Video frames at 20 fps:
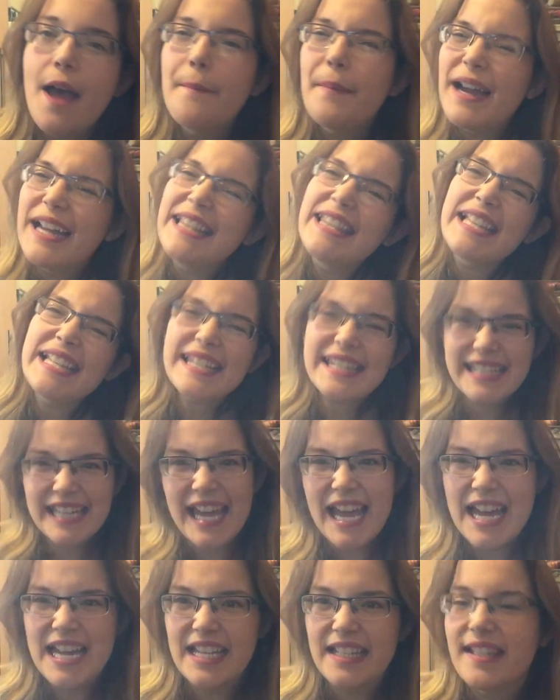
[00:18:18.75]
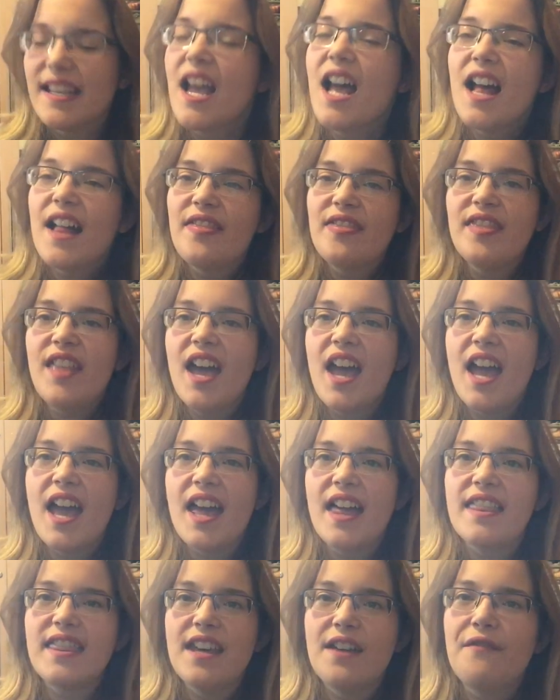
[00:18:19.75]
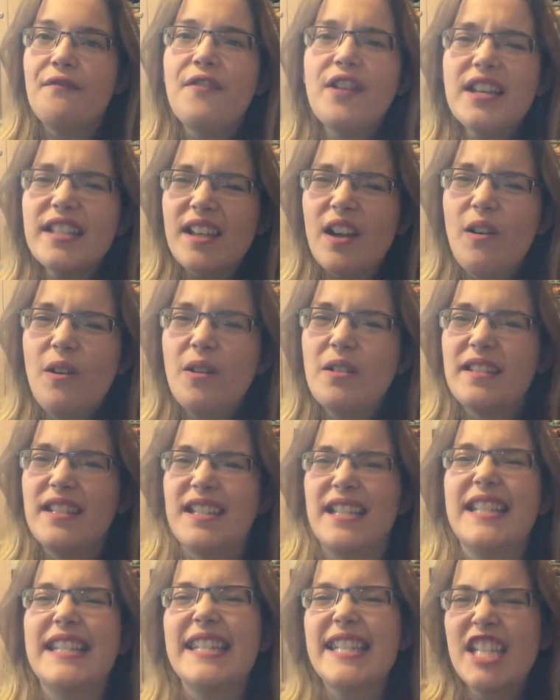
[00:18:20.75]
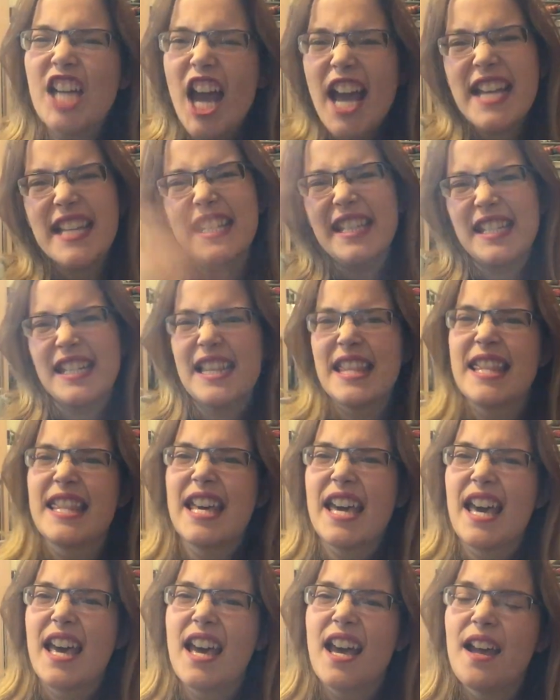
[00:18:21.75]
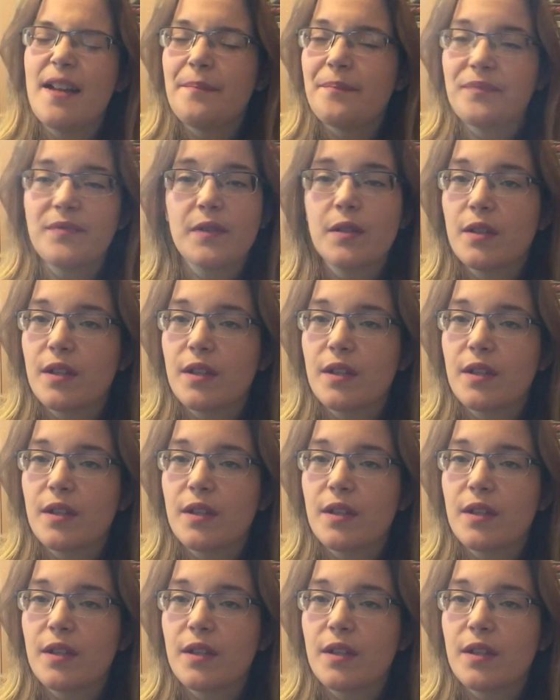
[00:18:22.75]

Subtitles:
But in this case, the First Order is chasing the